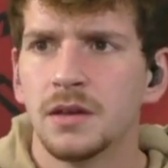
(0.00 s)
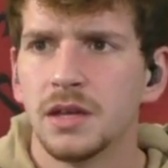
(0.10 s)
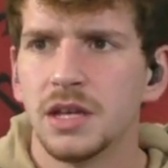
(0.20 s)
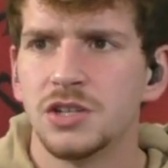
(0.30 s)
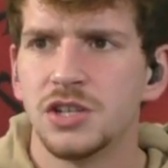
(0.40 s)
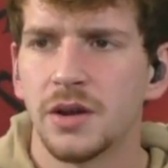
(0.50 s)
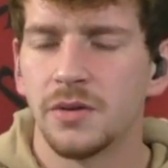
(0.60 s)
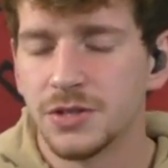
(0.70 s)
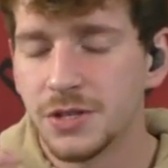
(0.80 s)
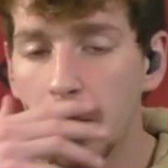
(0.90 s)
in
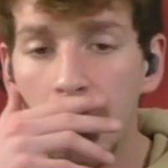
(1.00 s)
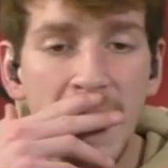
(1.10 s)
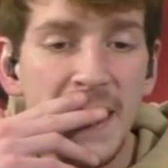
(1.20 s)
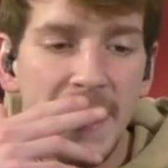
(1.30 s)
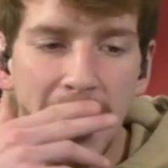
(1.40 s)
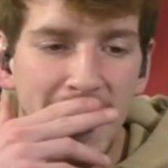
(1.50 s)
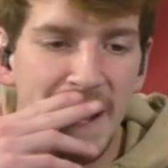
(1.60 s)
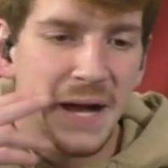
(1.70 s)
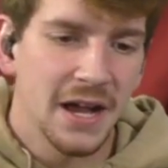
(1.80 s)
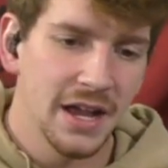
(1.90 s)
general. So,
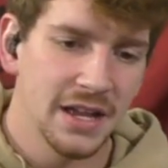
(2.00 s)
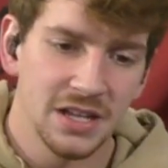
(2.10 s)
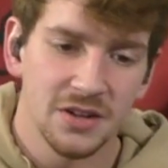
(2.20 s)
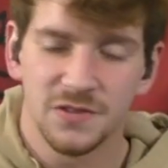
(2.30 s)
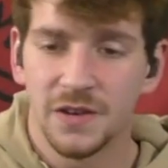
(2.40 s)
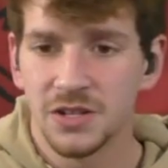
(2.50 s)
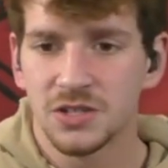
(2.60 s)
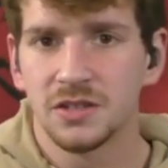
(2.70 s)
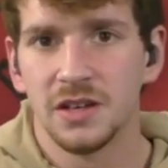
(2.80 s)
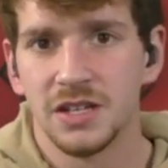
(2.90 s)
as far
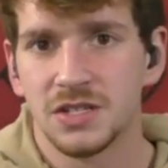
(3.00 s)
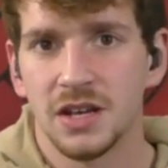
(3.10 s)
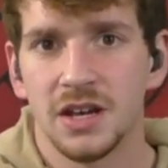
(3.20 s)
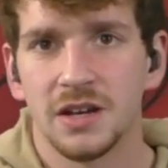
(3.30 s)
as